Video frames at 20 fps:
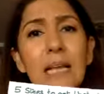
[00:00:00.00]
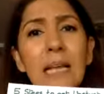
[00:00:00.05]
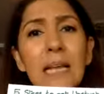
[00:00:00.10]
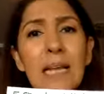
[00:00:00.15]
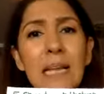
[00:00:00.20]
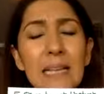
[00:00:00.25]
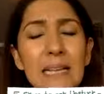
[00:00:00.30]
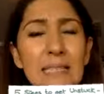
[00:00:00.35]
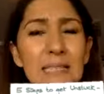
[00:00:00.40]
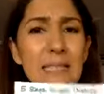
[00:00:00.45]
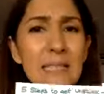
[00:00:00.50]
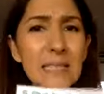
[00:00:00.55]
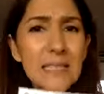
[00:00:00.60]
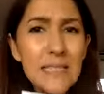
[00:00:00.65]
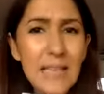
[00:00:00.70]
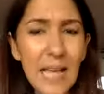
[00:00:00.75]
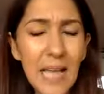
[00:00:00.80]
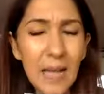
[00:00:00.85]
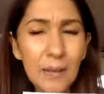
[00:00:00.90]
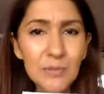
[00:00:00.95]
is this
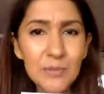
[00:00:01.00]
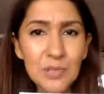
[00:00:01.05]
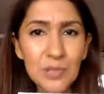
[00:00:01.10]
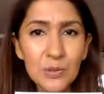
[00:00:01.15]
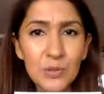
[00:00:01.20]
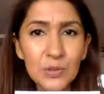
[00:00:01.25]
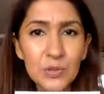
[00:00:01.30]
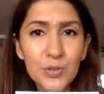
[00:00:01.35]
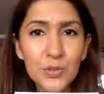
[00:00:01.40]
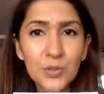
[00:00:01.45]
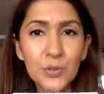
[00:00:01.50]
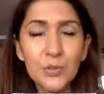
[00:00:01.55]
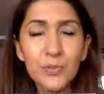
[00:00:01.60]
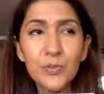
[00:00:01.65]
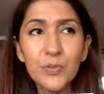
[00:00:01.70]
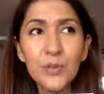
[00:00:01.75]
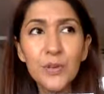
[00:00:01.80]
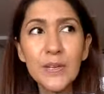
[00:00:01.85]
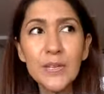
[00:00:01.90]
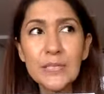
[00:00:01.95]
the absolute truth?
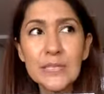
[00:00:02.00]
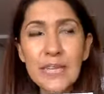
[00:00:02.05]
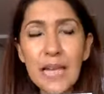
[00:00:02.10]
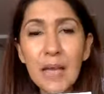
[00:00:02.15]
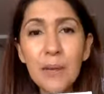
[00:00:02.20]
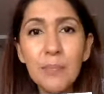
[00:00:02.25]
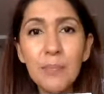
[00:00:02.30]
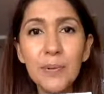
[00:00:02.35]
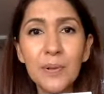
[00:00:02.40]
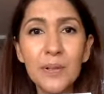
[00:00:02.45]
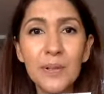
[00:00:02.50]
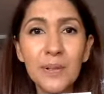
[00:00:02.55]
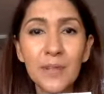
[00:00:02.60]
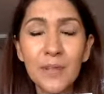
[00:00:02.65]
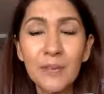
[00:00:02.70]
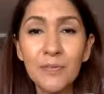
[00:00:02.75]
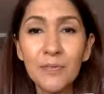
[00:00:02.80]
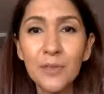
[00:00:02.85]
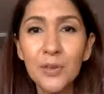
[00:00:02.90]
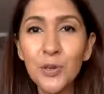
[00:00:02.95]
For example,
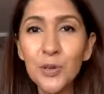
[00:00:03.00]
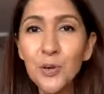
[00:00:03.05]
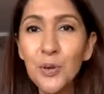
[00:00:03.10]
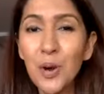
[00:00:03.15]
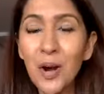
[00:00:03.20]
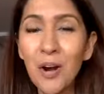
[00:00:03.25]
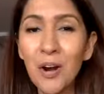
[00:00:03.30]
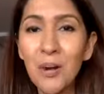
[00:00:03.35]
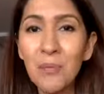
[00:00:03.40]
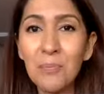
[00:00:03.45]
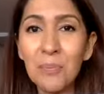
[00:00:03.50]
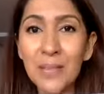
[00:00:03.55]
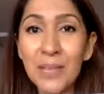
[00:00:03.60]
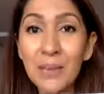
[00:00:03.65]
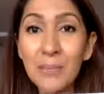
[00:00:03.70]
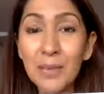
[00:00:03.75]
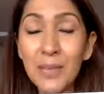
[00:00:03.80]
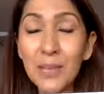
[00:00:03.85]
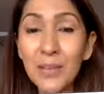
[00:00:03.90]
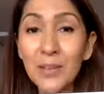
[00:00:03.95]
if you are
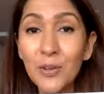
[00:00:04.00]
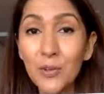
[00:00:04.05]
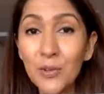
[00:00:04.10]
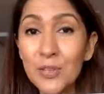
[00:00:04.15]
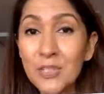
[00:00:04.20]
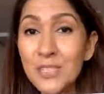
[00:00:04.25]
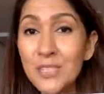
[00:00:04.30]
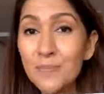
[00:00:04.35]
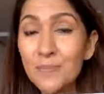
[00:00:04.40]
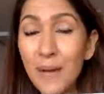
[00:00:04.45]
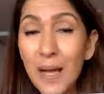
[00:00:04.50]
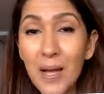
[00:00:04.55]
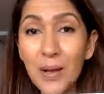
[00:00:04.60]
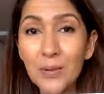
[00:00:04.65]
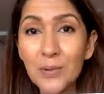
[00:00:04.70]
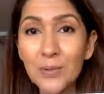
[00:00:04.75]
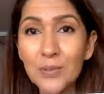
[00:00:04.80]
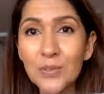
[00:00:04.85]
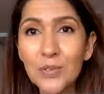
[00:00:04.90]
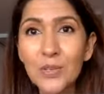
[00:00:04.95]
blaming your
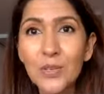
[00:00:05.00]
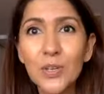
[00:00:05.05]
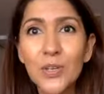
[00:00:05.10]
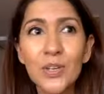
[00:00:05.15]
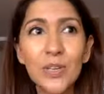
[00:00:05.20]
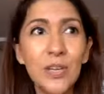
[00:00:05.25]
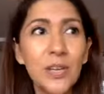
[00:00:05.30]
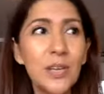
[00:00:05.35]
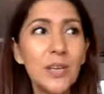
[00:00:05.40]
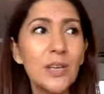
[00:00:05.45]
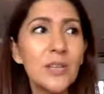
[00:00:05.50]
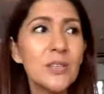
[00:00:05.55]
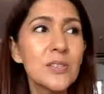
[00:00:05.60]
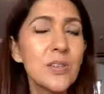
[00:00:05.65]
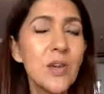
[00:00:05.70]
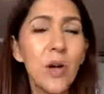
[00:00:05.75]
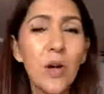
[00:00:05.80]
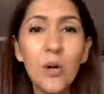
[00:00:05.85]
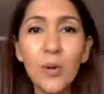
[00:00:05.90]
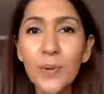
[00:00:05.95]
spouse, he is
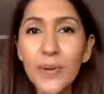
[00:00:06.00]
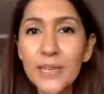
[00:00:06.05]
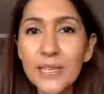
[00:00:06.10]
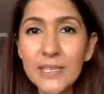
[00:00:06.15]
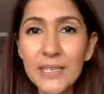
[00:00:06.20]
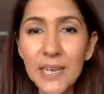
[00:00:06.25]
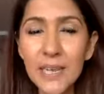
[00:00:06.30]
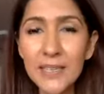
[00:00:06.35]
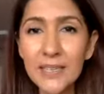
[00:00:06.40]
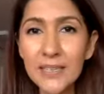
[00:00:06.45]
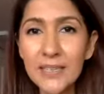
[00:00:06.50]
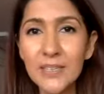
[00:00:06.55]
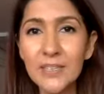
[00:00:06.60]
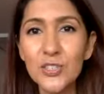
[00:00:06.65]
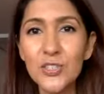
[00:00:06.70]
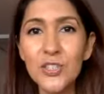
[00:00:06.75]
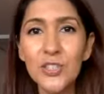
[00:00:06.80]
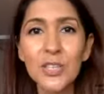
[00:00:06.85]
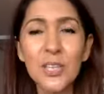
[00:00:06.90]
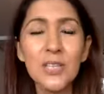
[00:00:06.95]
always like this,
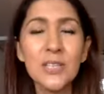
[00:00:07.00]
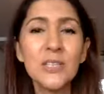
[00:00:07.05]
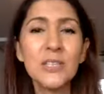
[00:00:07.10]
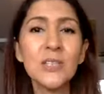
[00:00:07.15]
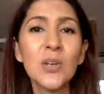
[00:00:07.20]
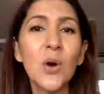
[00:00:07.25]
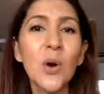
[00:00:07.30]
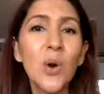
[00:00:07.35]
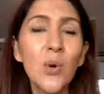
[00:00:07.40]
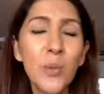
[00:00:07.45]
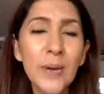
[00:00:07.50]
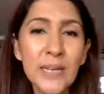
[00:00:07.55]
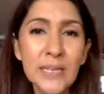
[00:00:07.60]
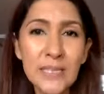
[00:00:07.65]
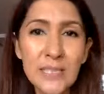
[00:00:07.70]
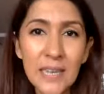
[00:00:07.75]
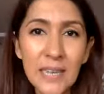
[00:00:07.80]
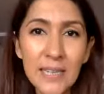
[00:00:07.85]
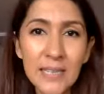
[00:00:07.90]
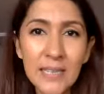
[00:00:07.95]
she is always
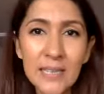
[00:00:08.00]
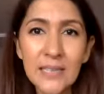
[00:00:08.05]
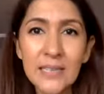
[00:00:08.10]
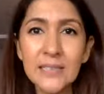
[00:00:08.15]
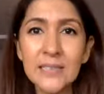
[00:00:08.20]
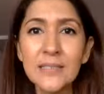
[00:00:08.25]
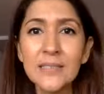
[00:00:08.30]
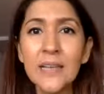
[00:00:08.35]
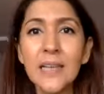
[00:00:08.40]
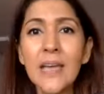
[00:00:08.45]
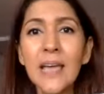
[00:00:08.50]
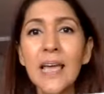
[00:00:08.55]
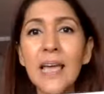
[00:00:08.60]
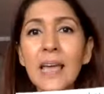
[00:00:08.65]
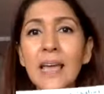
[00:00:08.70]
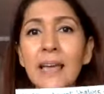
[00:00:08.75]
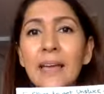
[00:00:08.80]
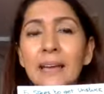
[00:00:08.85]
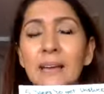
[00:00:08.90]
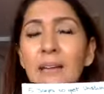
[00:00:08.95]
like this,
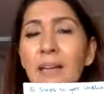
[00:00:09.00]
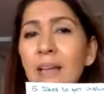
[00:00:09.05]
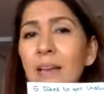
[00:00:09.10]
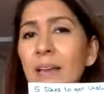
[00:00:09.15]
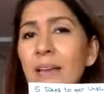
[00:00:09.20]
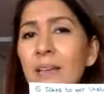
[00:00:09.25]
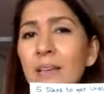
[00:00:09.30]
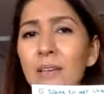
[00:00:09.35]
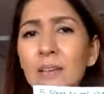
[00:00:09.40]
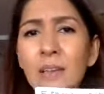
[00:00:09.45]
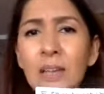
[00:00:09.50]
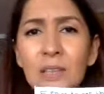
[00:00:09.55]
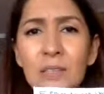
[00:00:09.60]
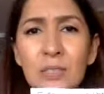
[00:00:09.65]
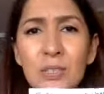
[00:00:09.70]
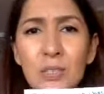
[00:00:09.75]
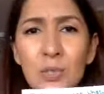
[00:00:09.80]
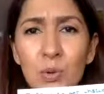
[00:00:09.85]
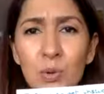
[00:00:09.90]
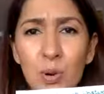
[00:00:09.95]
and
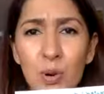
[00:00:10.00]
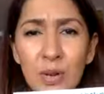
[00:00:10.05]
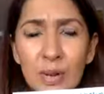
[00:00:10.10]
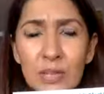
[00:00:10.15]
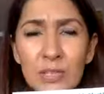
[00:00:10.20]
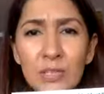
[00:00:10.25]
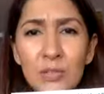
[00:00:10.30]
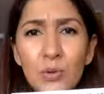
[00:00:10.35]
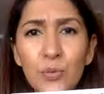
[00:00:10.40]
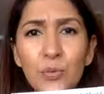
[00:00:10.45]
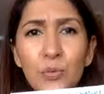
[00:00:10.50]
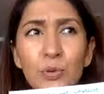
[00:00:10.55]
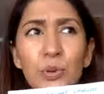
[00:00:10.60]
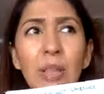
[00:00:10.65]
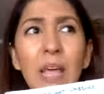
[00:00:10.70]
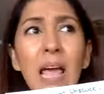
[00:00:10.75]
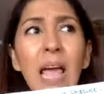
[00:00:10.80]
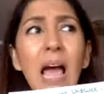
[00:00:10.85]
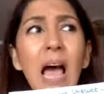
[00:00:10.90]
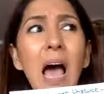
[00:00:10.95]
so on and so forth.
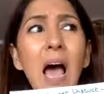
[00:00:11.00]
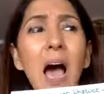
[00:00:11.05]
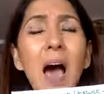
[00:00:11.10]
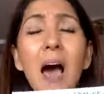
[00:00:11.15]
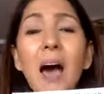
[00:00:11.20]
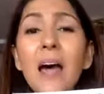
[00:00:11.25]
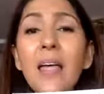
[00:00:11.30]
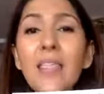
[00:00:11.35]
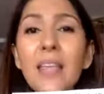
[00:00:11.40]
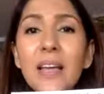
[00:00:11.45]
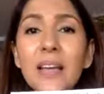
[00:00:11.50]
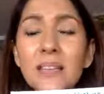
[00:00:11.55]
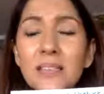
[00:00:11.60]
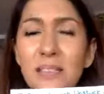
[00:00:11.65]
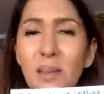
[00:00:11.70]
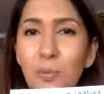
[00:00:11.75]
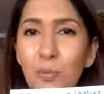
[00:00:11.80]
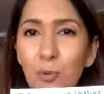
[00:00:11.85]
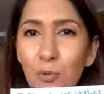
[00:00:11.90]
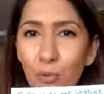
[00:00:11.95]
Are there
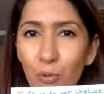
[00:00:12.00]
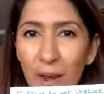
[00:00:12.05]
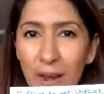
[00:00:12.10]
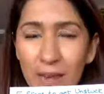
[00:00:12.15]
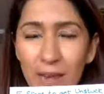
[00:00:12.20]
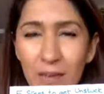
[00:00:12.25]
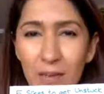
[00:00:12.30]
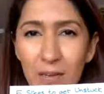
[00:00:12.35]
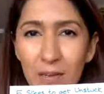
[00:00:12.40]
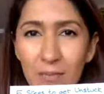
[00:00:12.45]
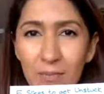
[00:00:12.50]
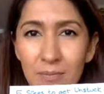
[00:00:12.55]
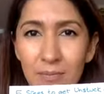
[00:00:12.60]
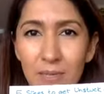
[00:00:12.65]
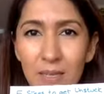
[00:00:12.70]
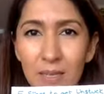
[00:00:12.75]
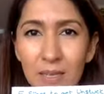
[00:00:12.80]
some random